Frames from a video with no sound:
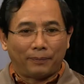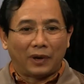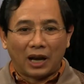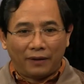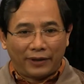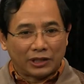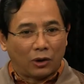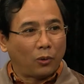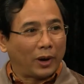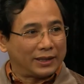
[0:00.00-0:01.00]
love is
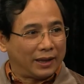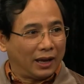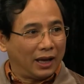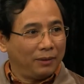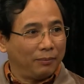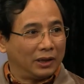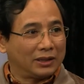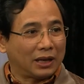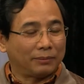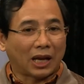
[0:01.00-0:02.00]
always there, but mm.
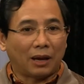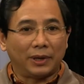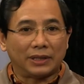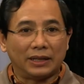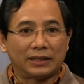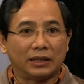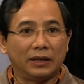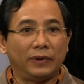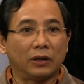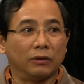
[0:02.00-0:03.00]
sometimes it is
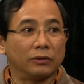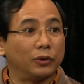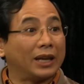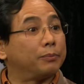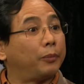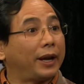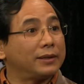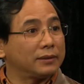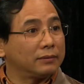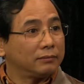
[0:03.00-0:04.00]
difficult to
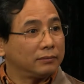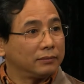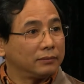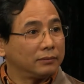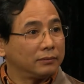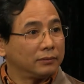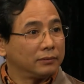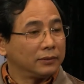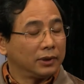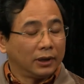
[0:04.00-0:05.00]
express. Mm.
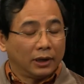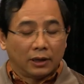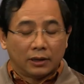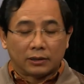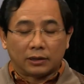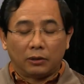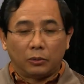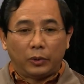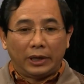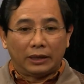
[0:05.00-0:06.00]
So,
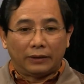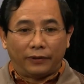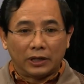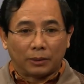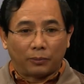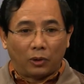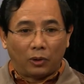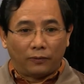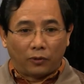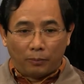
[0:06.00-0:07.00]
we, first of all,
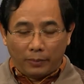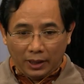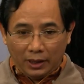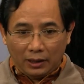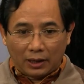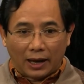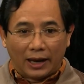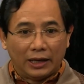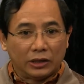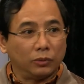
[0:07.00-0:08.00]
for me, I
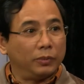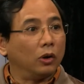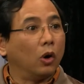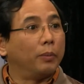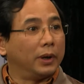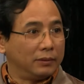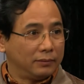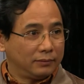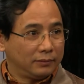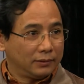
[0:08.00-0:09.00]
need to be open.
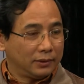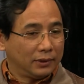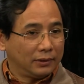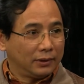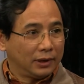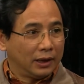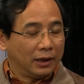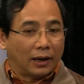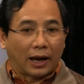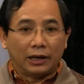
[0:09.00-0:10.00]
Mm.
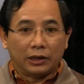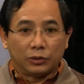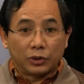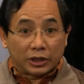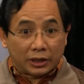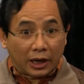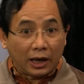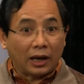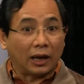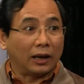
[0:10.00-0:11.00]
I need to
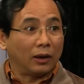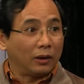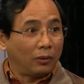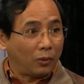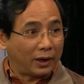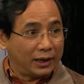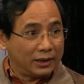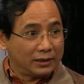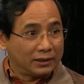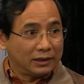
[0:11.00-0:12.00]
share what
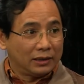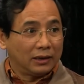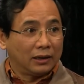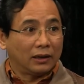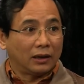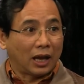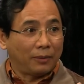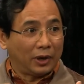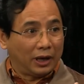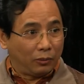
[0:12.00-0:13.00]
is
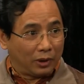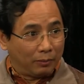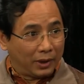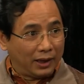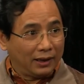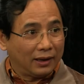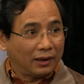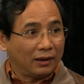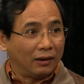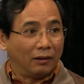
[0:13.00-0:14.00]
happening with me
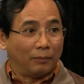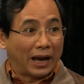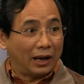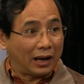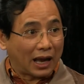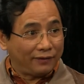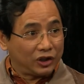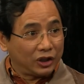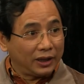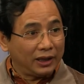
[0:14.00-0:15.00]
yeah. or uh, my life
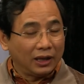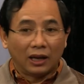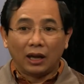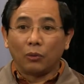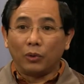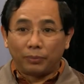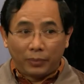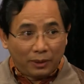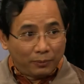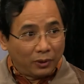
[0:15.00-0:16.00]
journey with
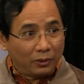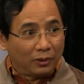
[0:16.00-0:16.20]
people,